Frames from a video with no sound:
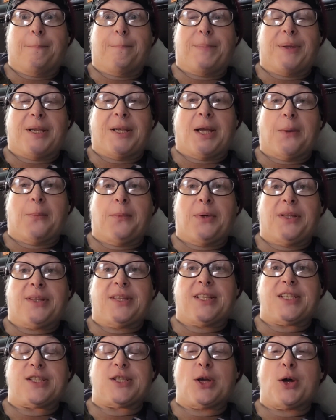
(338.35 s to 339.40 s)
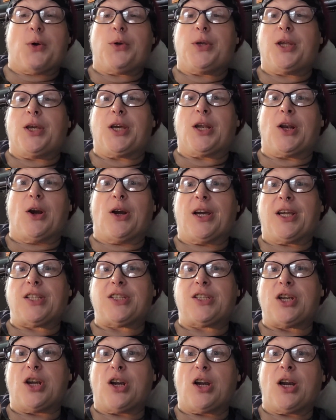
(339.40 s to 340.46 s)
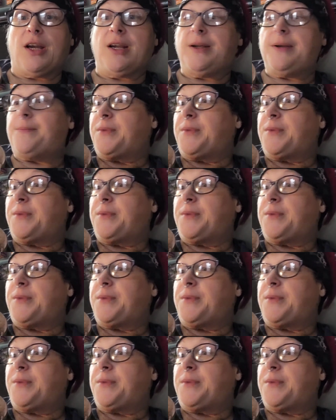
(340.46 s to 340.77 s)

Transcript: be done with this. So you can all get your